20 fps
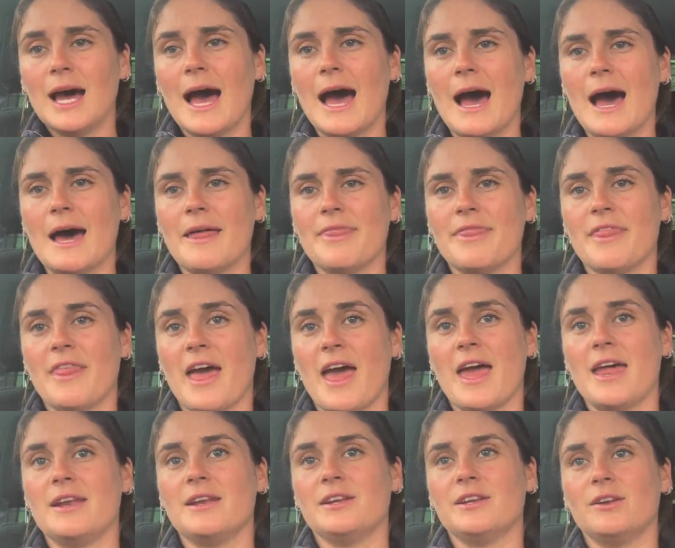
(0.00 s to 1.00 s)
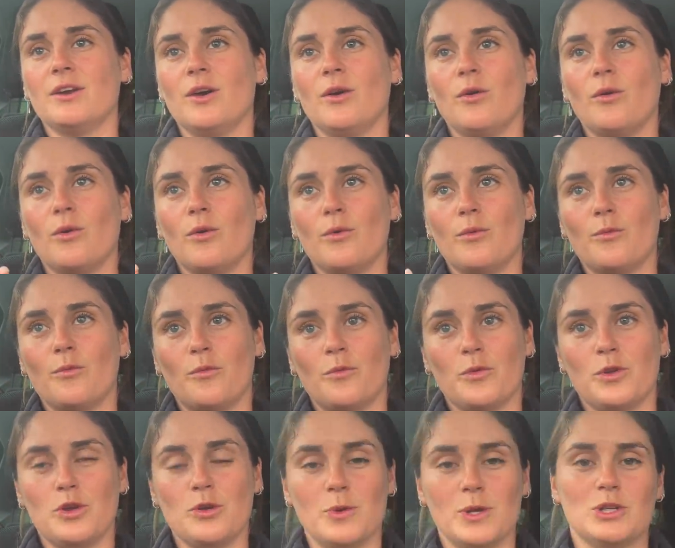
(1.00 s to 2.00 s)
And then
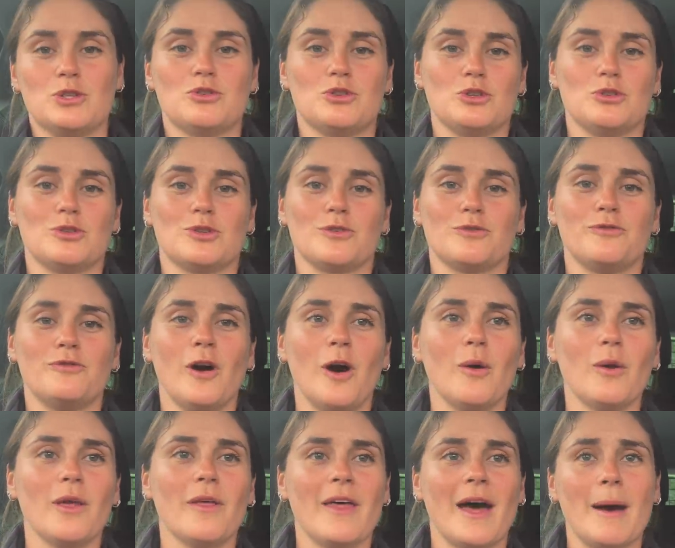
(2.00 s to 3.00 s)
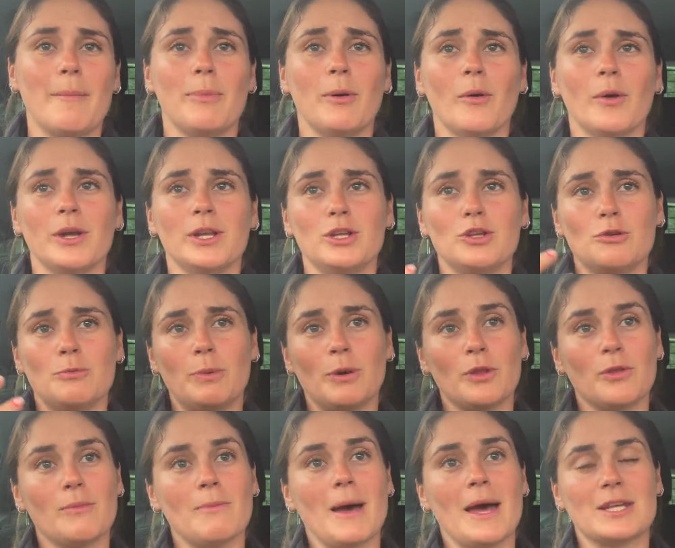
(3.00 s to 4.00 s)
you introduce the foal at that point. You
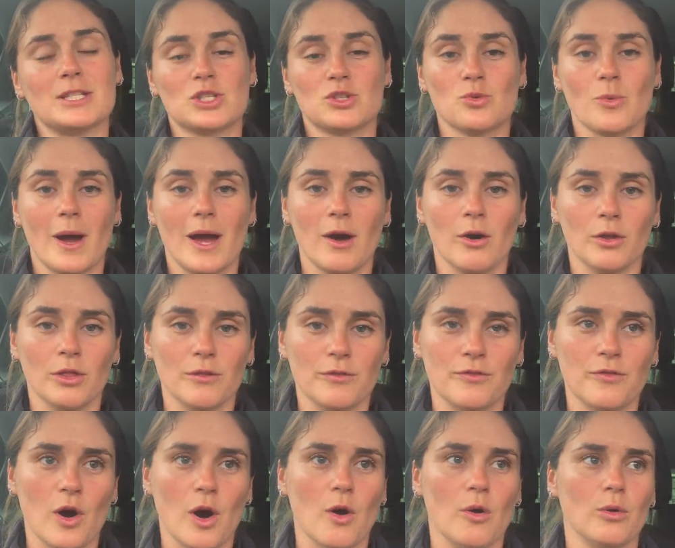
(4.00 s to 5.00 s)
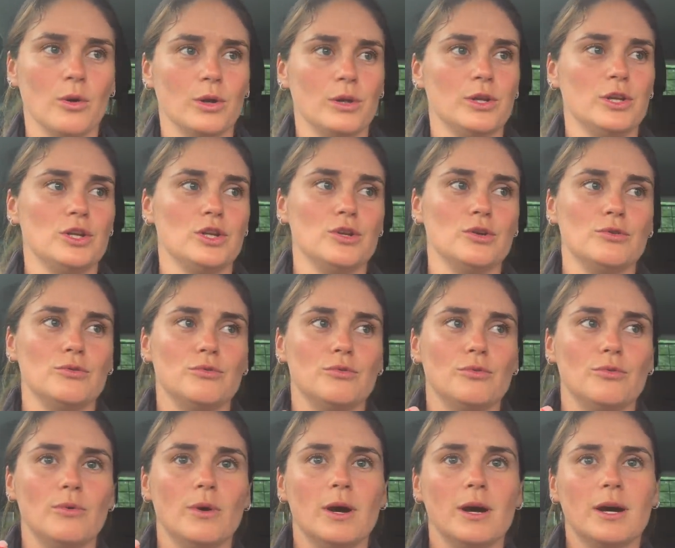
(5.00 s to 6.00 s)
put the mare's sweat on the foal.
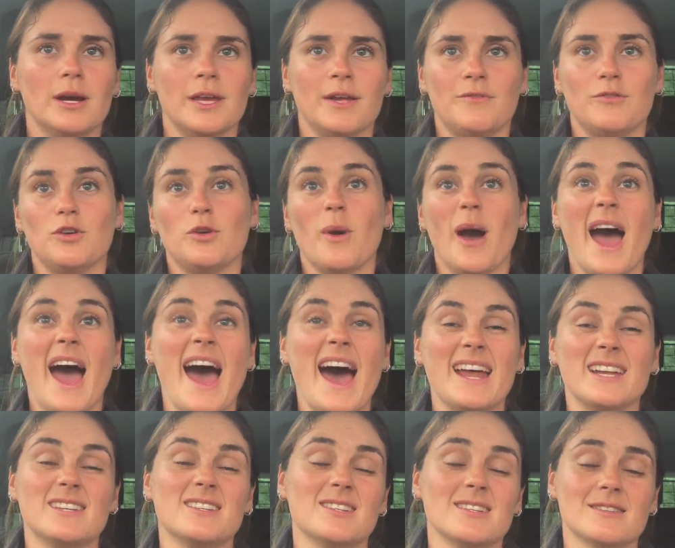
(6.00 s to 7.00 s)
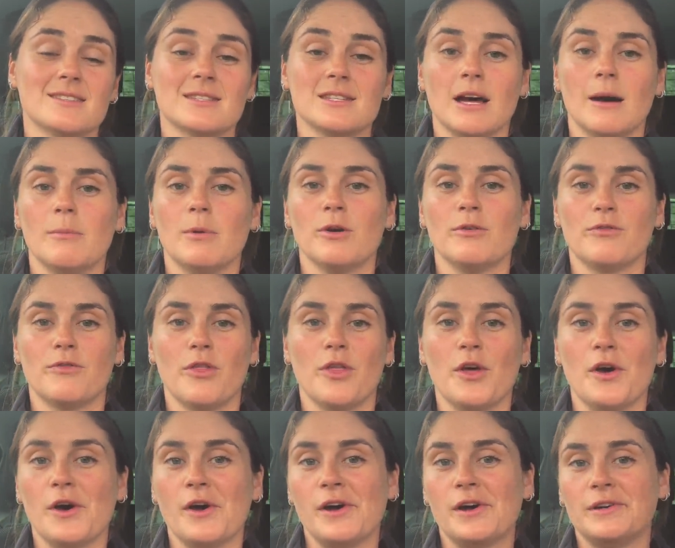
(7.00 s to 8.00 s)
If you had some of
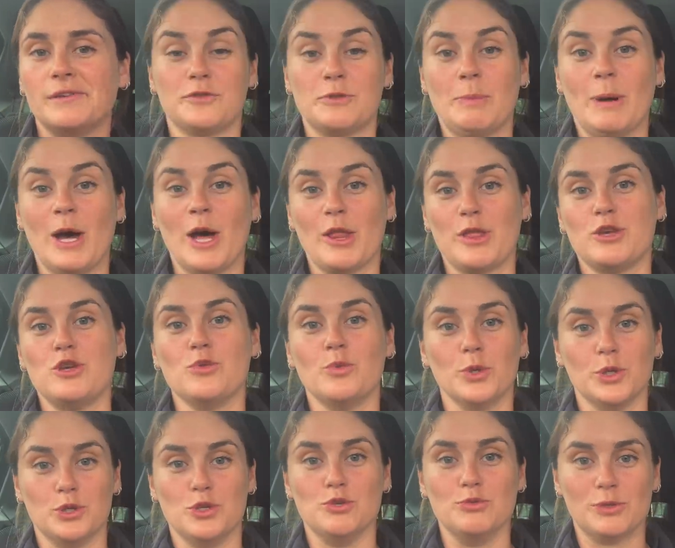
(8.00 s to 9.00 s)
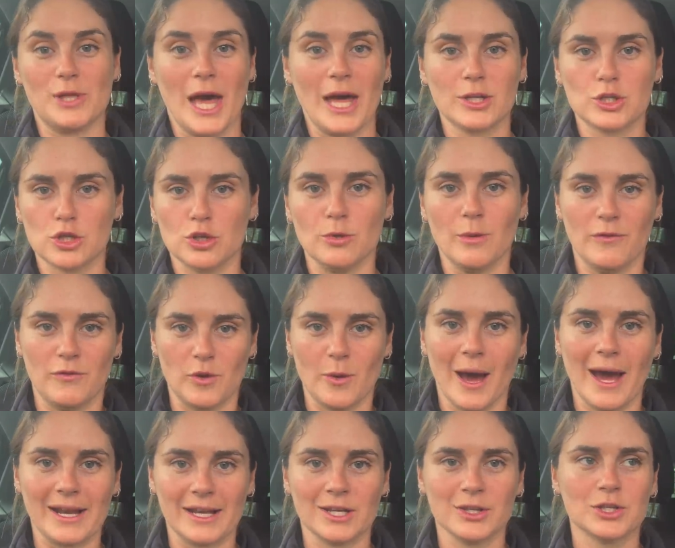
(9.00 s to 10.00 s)
the birth, you would use that too if you
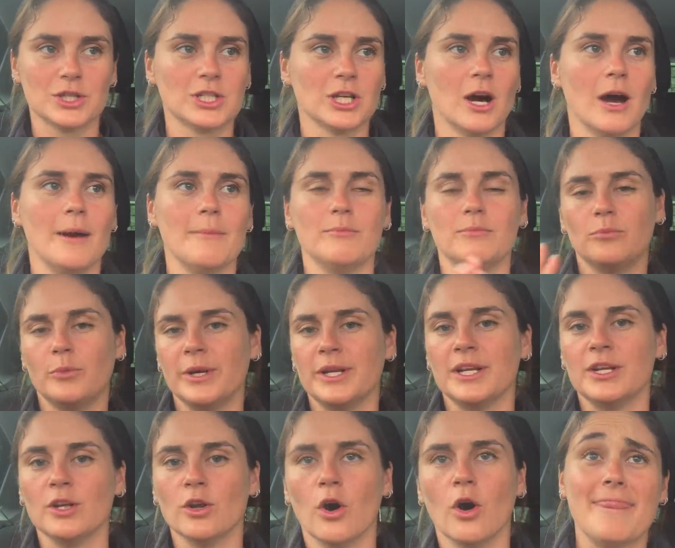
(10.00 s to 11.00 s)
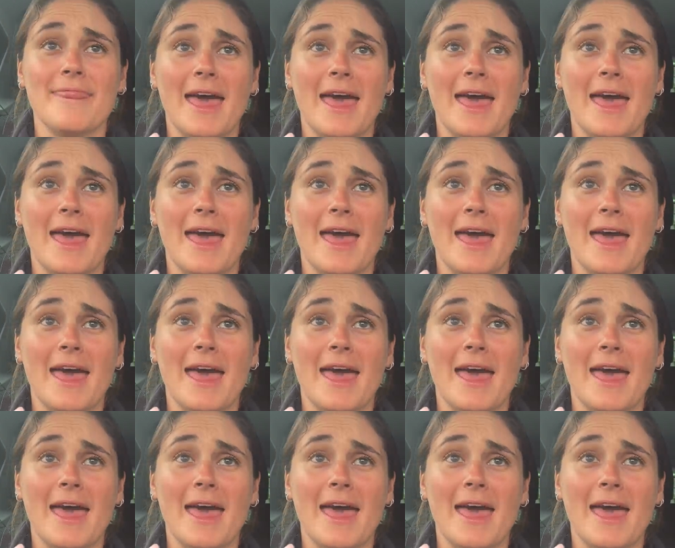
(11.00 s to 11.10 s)
had it at the time. We did not.